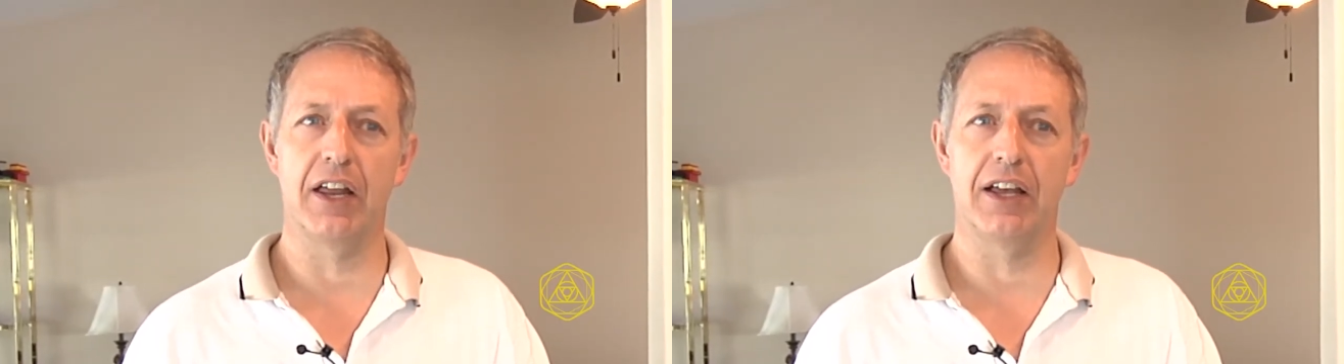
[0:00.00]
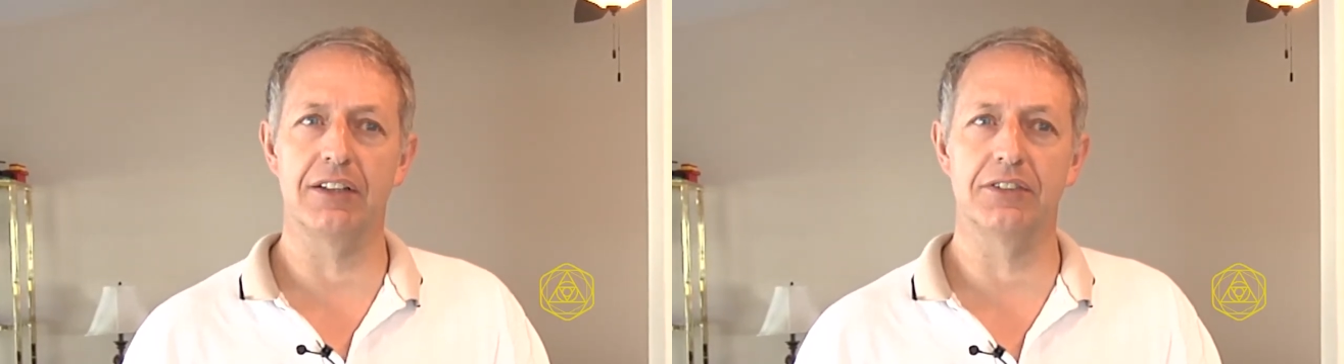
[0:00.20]

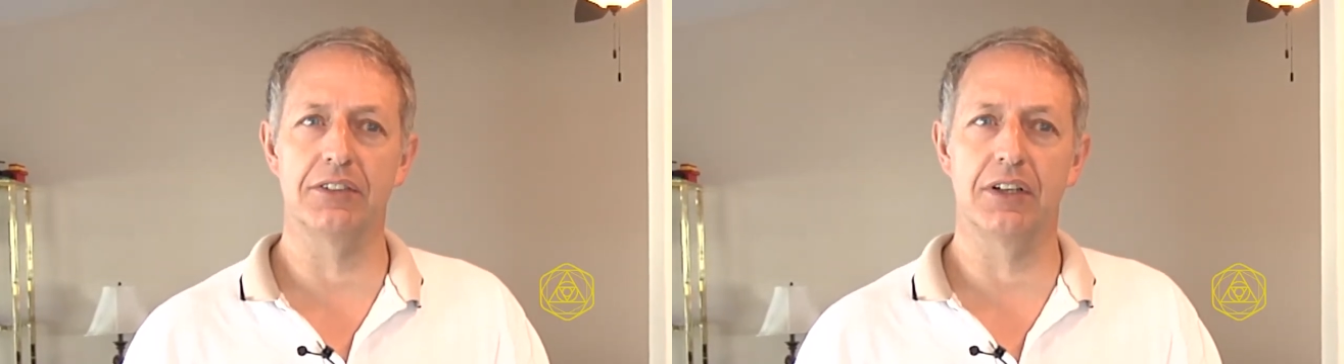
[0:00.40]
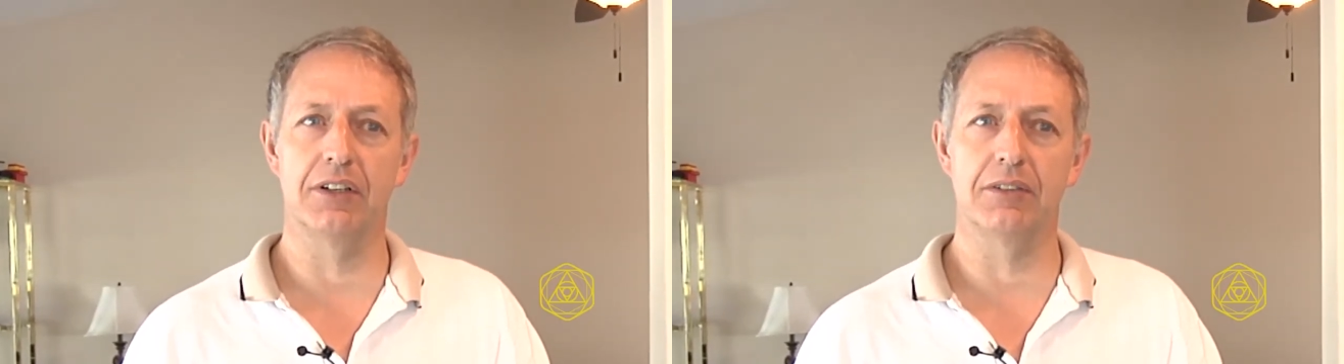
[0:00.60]
as
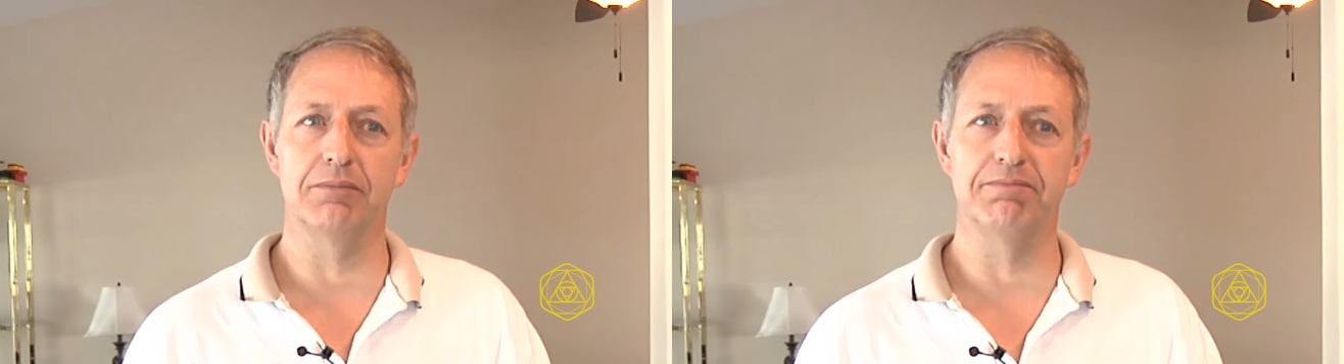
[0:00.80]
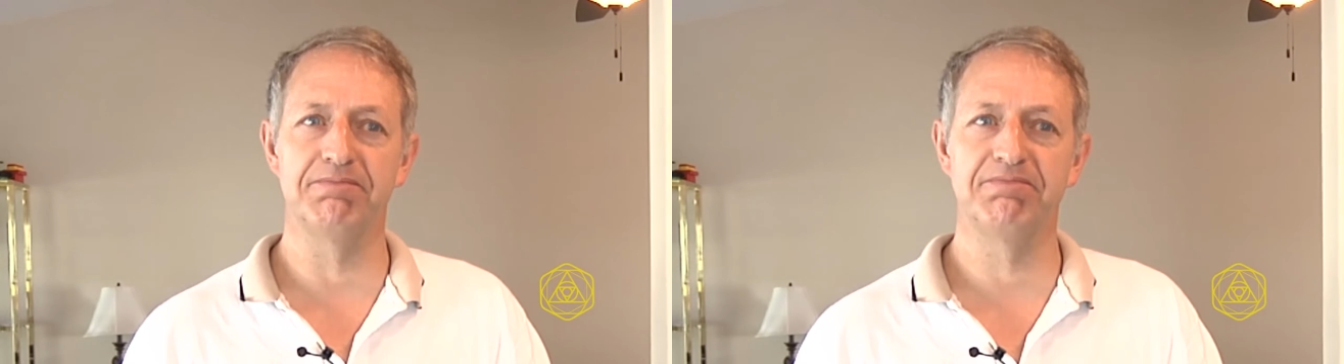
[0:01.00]

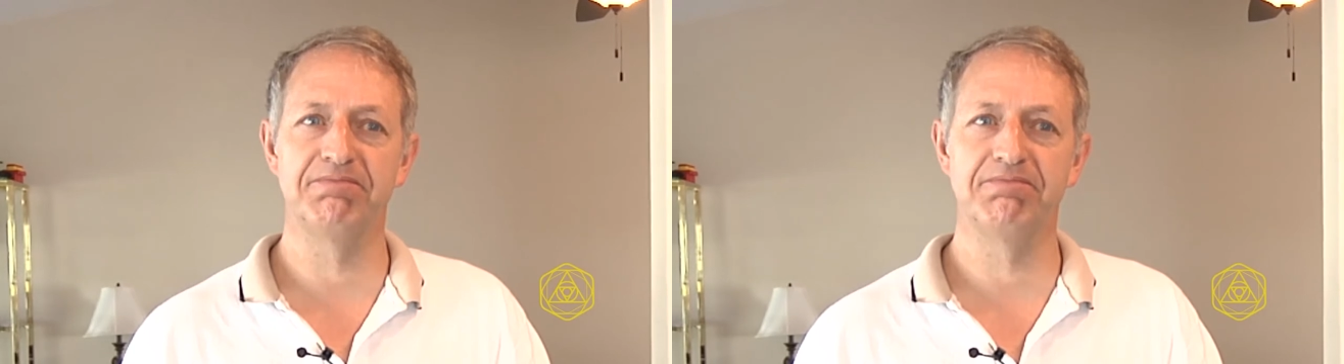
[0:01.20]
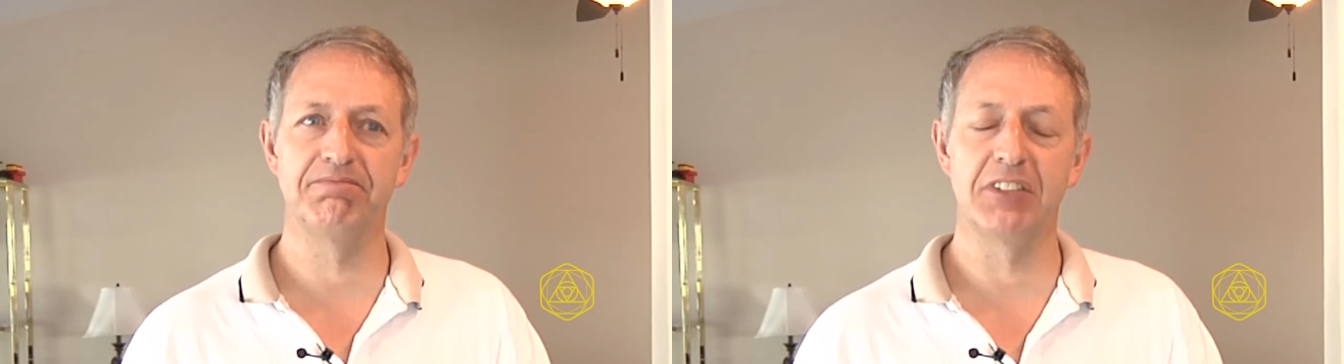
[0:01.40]

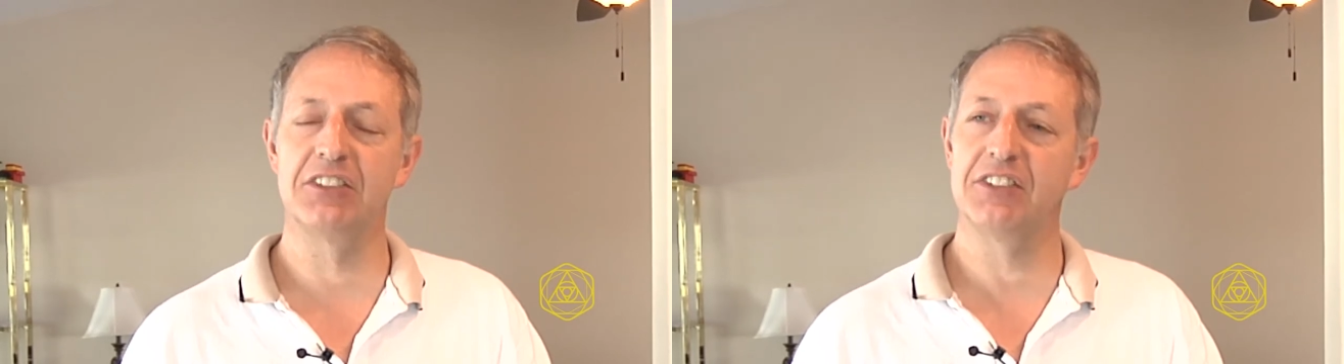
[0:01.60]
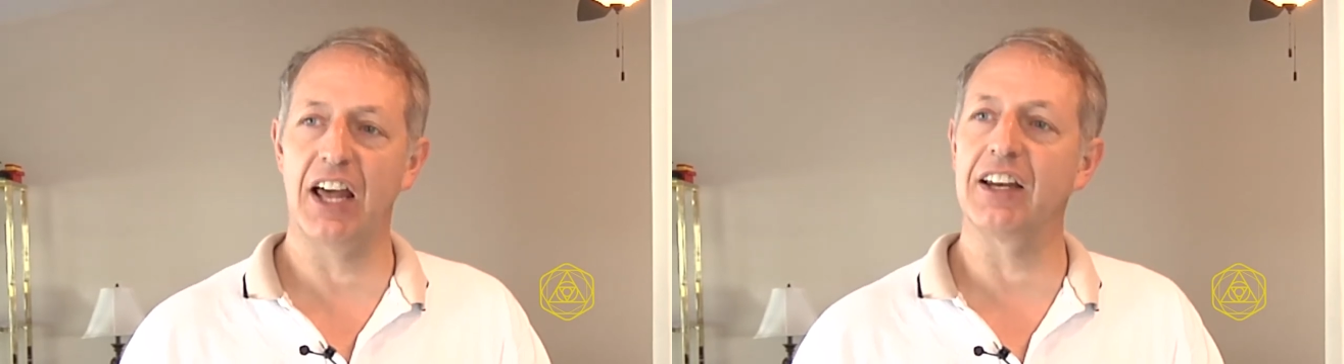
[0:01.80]

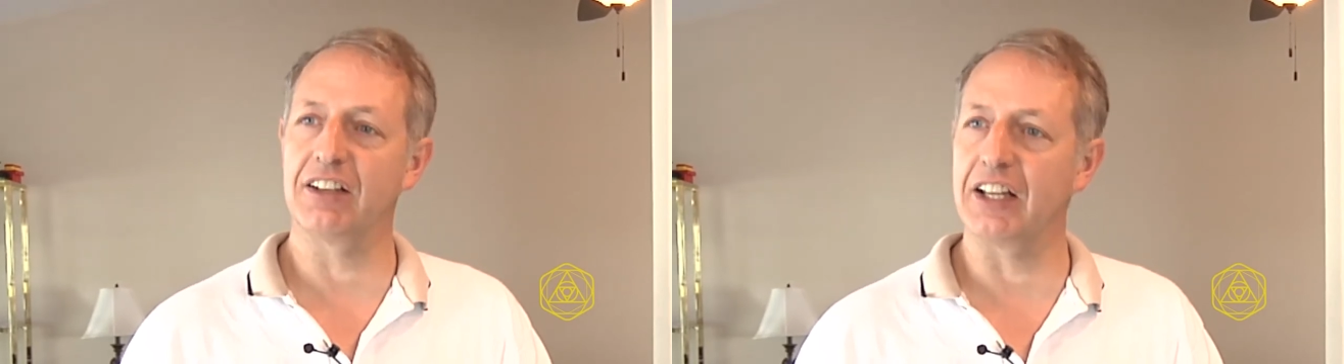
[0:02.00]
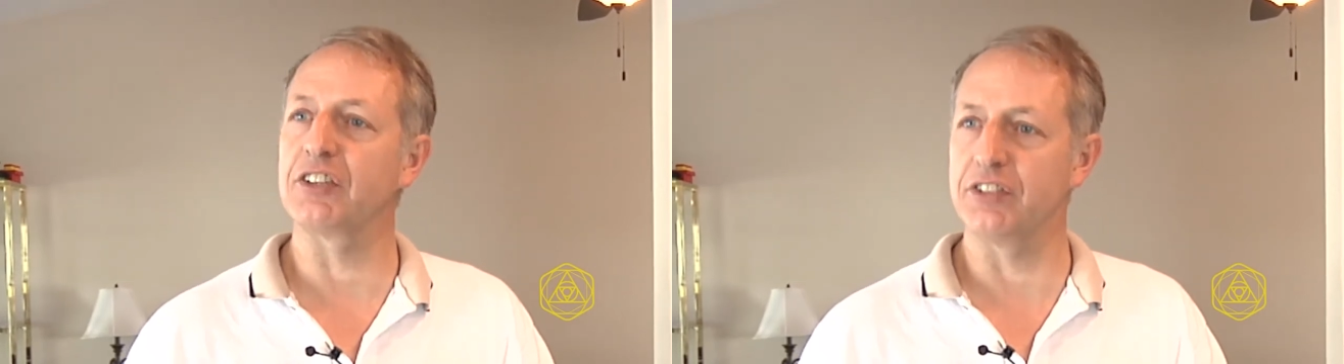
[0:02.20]
static
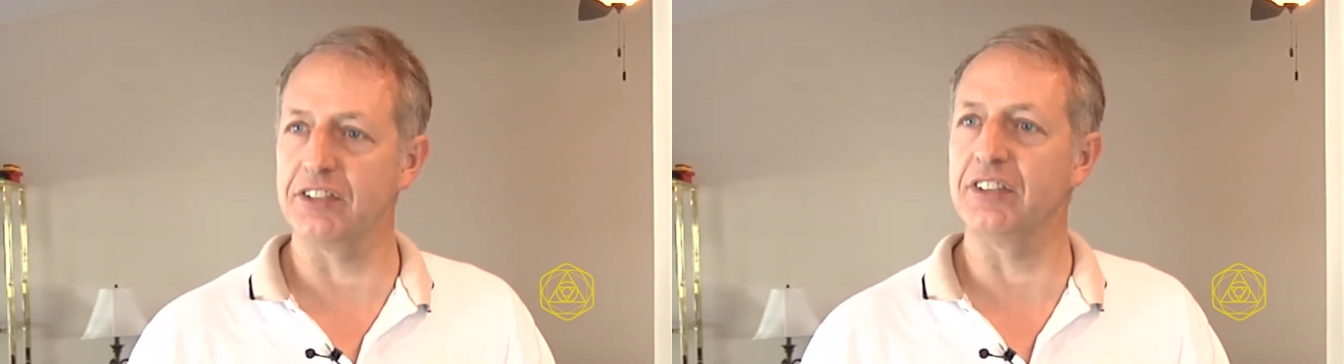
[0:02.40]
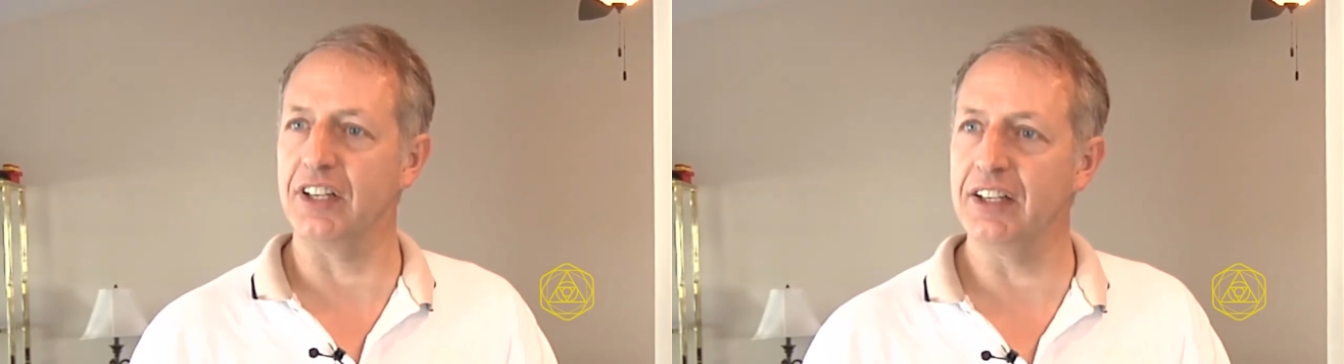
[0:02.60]

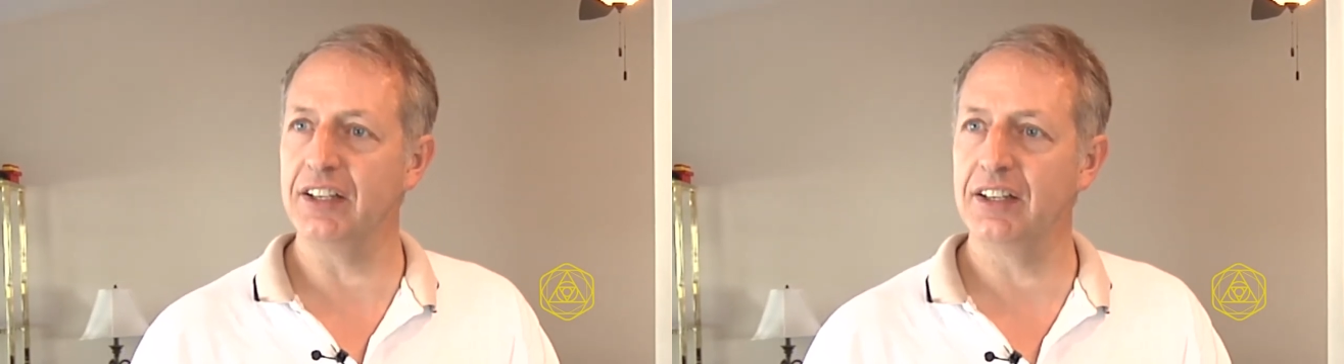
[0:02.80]
electricity.